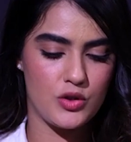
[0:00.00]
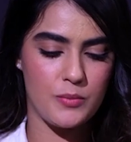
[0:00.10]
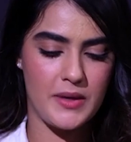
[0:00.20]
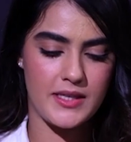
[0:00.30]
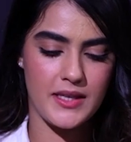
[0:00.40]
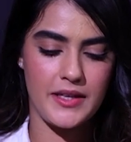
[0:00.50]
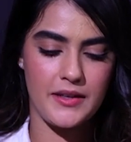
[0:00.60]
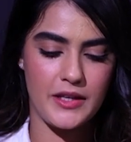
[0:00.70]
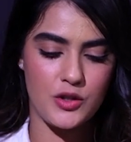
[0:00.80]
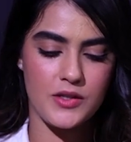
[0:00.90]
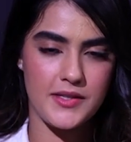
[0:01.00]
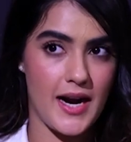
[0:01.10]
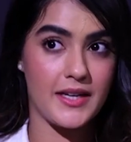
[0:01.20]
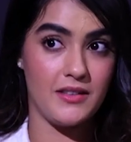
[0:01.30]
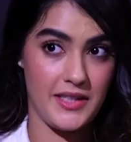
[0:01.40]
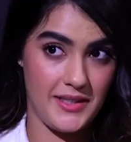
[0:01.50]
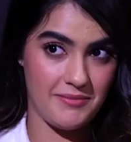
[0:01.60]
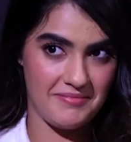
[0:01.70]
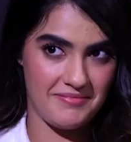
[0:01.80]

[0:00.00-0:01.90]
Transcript: So basically, they should start early.